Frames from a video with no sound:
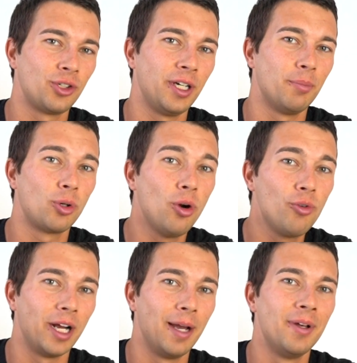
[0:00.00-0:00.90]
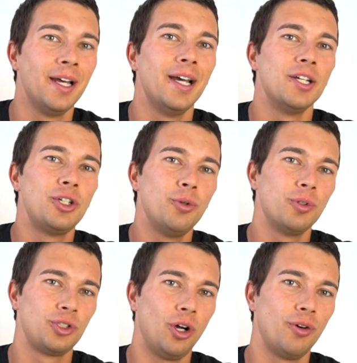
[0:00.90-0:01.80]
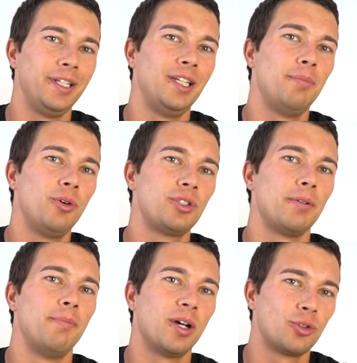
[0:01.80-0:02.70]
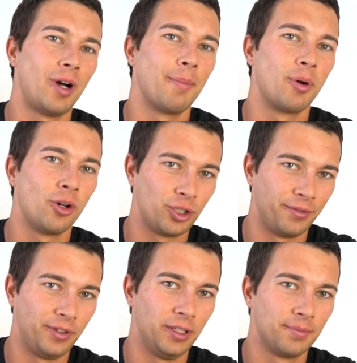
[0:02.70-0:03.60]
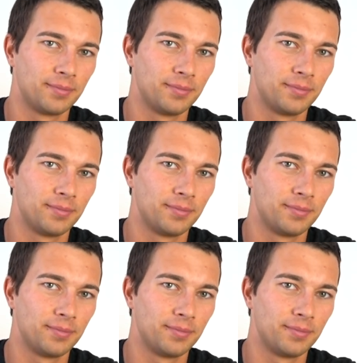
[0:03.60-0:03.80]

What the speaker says: training program to result in the most muscle hypertrophy.